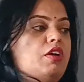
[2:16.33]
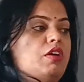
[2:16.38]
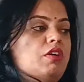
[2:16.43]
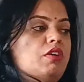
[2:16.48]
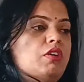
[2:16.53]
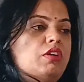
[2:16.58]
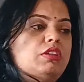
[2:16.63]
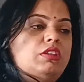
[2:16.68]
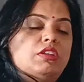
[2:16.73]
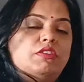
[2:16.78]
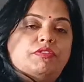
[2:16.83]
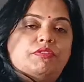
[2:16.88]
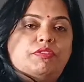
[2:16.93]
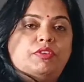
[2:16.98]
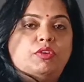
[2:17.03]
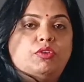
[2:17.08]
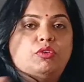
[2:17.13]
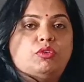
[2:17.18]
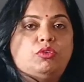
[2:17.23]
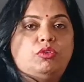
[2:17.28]
On the
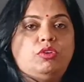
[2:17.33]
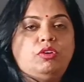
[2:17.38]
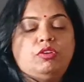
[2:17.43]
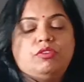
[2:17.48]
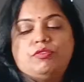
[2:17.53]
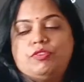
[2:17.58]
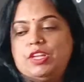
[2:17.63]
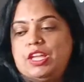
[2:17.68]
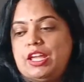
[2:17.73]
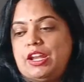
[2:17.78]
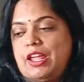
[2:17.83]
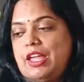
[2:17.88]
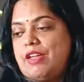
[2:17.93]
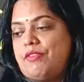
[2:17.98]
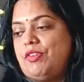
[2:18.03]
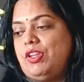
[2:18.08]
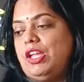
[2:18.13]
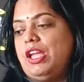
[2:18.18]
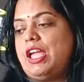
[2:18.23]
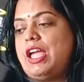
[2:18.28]
floor we are
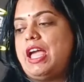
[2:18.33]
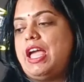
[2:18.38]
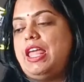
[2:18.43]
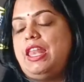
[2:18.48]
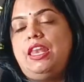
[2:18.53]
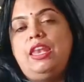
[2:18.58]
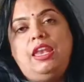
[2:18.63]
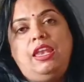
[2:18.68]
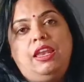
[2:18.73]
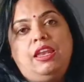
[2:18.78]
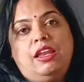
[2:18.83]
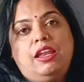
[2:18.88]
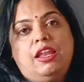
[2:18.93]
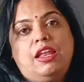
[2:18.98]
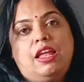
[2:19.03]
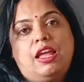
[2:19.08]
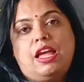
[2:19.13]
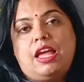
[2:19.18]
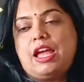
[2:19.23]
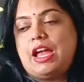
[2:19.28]
having L
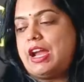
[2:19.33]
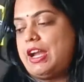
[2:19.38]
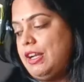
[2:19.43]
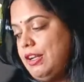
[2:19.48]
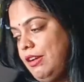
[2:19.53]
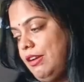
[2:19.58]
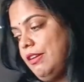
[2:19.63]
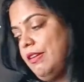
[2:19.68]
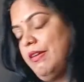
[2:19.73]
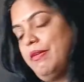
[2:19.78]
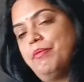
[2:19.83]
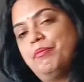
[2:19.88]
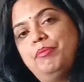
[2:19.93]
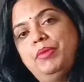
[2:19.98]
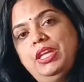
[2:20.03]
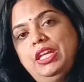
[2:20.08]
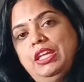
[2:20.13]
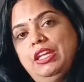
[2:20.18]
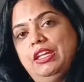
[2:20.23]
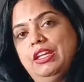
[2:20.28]
and
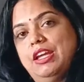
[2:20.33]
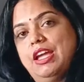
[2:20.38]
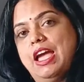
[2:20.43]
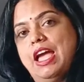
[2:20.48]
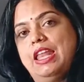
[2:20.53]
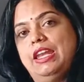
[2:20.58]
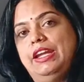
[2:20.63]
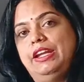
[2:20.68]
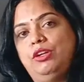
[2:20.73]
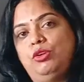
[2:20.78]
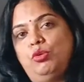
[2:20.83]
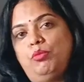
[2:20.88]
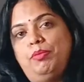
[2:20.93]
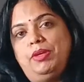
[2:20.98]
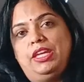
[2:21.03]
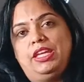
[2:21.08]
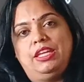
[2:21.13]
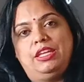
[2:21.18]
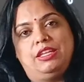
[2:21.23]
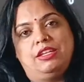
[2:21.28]
B. L into
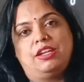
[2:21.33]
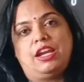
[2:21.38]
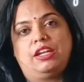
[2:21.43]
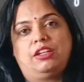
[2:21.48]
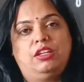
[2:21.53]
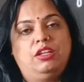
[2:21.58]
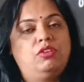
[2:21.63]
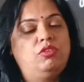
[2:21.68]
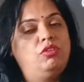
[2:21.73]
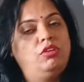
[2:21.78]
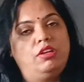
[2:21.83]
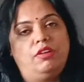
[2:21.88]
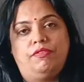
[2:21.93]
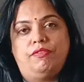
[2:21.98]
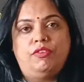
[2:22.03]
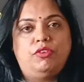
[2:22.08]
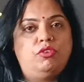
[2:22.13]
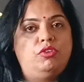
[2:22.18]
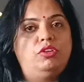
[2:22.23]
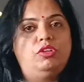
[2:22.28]
B, rectangular
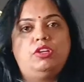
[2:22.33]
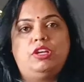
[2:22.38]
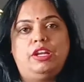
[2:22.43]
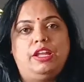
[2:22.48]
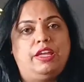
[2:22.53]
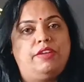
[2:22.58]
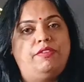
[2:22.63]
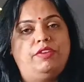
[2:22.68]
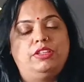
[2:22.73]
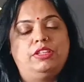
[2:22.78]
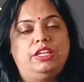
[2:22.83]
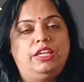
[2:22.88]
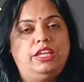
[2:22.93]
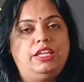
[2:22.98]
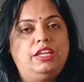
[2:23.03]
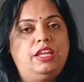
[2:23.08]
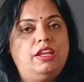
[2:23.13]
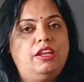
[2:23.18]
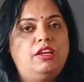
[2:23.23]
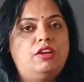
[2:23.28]
floor, you are having the
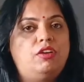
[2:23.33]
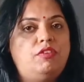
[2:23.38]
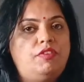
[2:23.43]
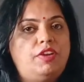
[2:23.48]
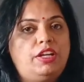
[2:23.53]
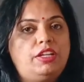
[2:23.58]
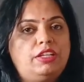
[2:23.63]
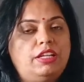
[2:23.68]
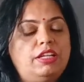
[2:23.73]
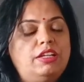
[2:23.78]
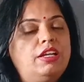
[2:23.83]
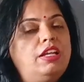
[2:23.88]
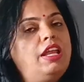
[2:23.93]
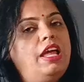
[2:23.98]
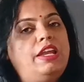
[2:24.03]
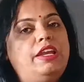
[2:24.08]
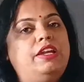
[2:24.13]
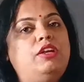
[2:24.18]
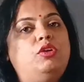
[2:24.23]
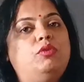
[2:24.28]
area of rectangle
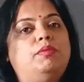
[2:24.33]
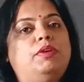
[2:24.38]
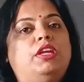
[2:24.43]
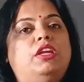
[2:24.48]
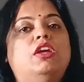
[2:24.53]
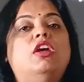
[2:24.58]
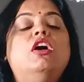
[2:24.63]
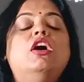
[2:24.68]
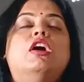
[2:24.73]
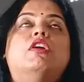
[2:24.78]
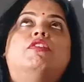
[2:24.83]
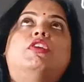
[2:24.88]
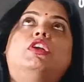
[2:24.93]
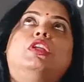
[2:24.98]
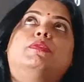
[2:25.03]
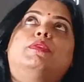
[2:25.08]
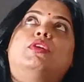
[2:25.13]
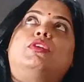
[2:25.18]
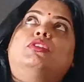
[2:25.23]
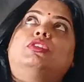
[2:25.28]
L into B. What
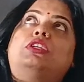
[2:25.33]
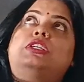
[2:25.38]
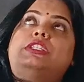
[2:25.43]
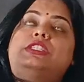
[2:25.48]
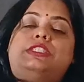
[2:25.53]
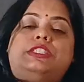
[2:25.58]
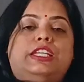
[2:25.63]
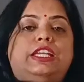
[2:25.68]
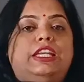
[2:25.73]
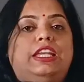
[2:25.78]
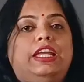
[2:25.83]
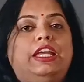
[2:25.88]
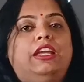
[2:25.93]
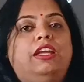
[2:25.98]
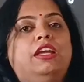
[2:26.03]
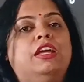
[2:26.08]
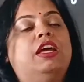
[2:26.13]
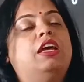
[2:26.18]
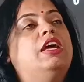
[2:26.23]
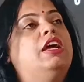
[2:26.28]
about the
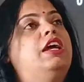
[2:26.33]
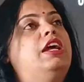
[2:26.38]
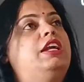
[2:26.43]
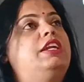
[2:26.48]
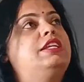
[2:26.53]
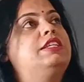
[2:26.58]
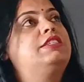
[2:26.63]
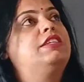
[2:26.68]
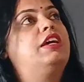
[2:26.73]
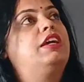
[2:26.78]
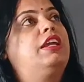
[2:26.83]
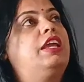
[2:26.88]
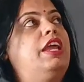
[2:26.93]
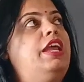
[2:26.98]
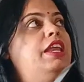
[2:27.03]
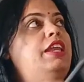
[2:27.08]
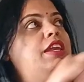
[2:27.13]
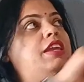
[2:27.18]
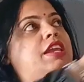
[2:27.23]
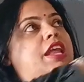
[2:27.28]
ceiling? It is again